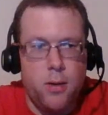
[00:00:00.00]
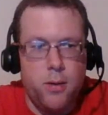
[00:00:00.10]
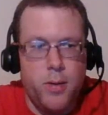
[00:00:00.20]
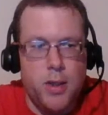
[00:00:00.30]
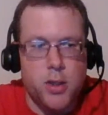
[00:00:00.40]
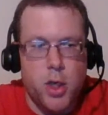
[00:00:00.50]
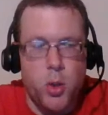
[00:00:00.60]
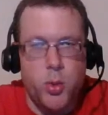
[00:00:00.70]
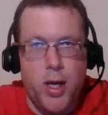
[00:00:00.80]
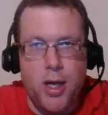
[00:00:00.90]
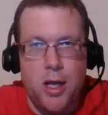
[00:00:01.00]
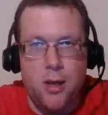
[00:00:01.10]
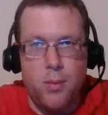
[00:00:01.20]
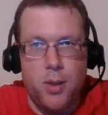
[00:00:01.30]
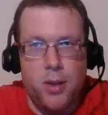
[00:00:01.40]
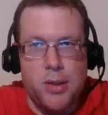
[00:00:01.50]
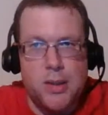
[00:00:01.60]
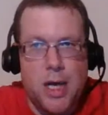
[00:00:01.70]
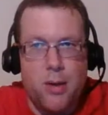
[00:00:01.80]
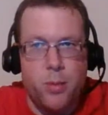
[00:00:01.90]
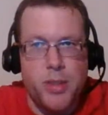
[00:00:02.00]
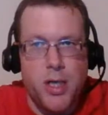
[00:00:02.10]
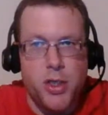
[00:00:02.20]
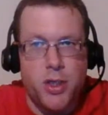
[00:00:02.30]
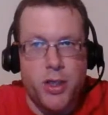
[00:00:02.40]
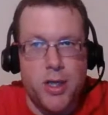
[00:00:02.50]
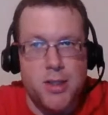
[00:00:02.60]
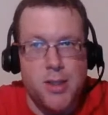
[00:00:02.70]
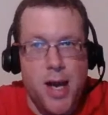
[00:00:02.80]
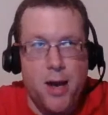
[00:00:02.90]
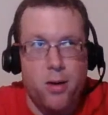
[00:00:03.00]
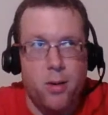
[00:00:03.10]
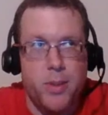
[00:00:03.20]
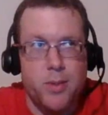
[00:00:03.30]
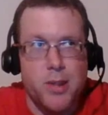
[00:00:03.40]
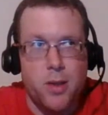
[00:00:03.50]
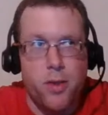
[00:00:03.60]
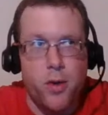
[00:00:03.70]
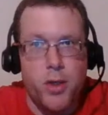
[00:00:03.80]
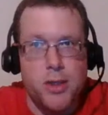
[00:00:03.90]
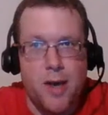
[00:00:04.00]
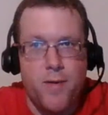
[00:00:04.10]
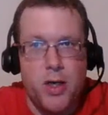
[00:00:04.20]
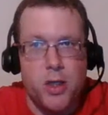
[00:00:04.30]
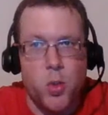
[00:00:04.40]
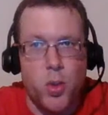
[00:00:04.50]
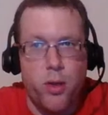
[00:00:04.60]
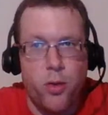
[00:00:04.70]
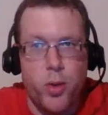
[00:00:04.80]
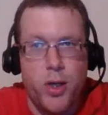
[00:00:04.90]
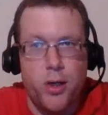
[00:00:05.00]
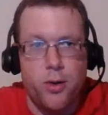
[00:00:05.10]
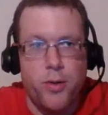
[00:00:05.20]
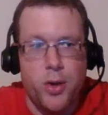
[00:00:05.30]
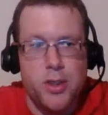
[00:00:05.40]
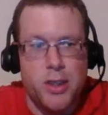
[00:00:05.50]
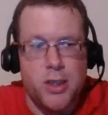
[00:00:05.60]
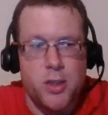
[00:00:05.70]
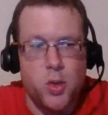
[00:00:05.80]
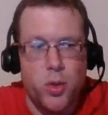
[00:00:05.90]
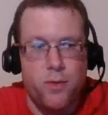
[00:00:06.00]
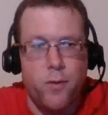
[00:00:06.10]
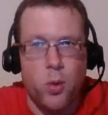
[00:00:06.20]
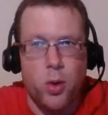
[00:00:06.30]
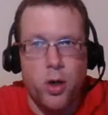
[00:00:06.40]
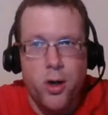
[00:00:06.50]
that game in time of possession against Seattle. I mean, it was like 37-23 or 36-24.